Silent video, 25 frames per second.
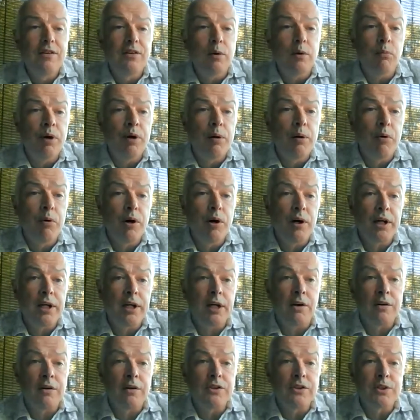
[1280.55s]
that we're
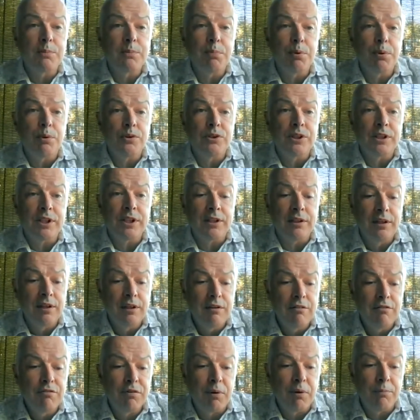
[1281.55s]
working on and supporting
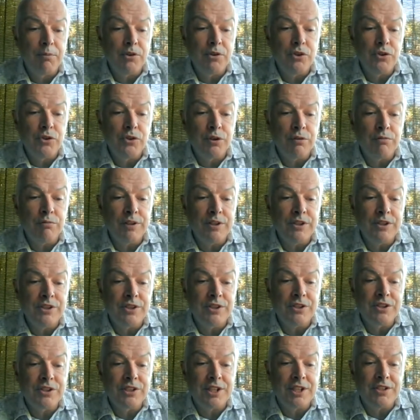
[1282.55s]
from the Joint
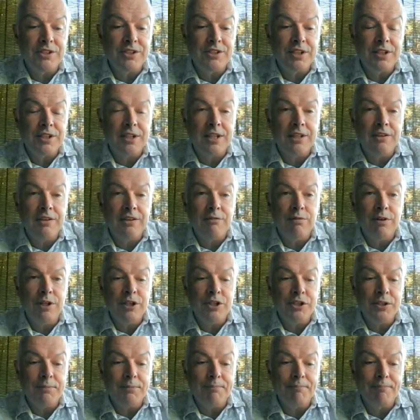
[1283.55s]
Research Centre in the
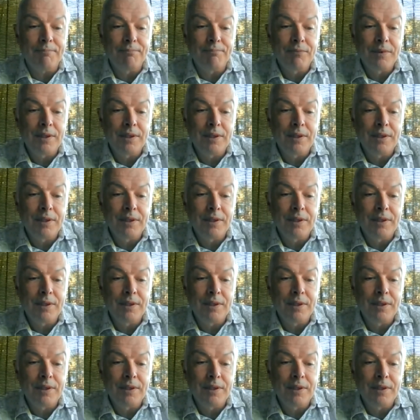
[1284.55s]
region.